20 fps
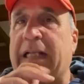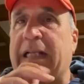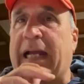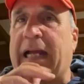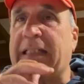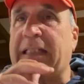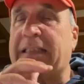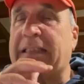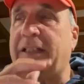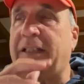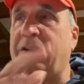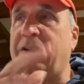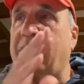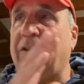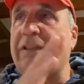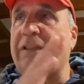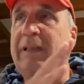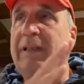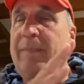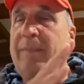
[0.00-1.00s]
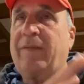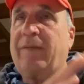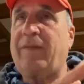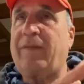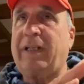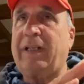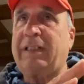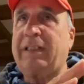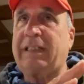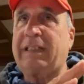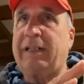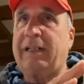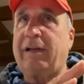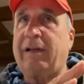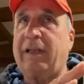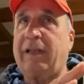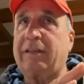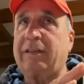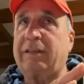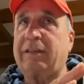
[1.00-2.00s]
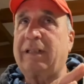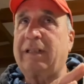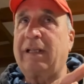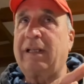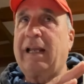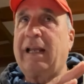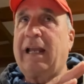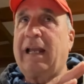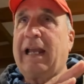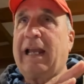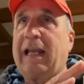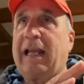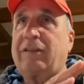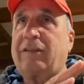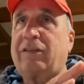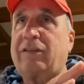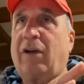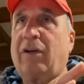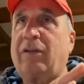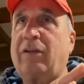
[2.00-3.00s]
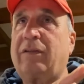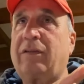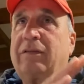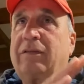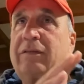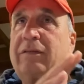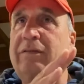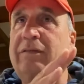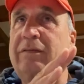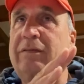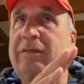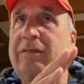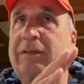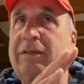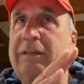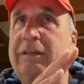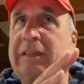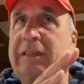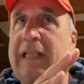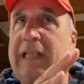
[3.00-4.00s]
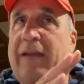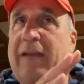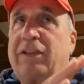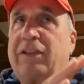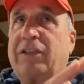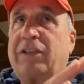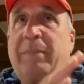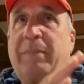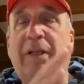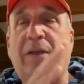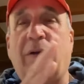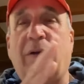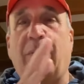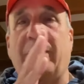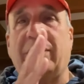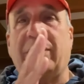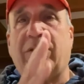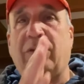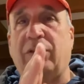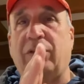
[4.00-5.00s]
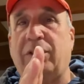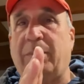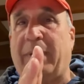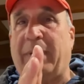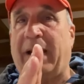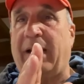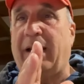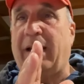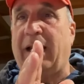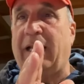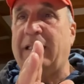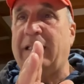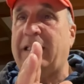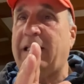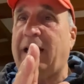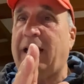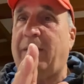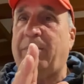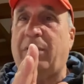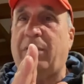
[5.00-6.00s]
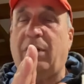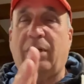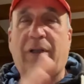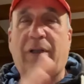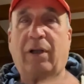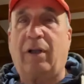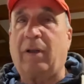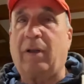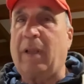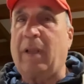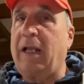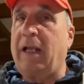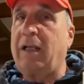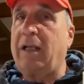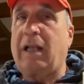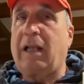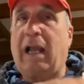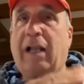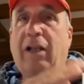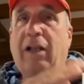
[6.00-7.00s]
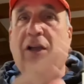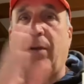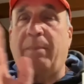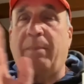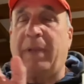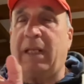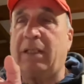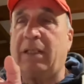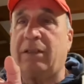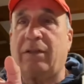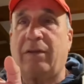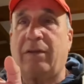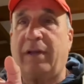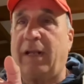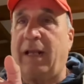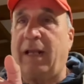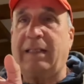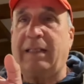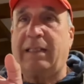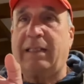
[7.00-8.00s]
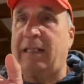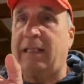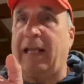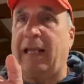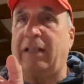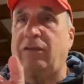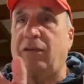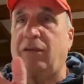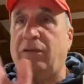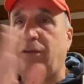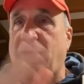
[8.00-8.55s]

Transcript: I said, you got something very serious. So David Schmidt always talks about a 90-day protocol. Commit to the 90 days or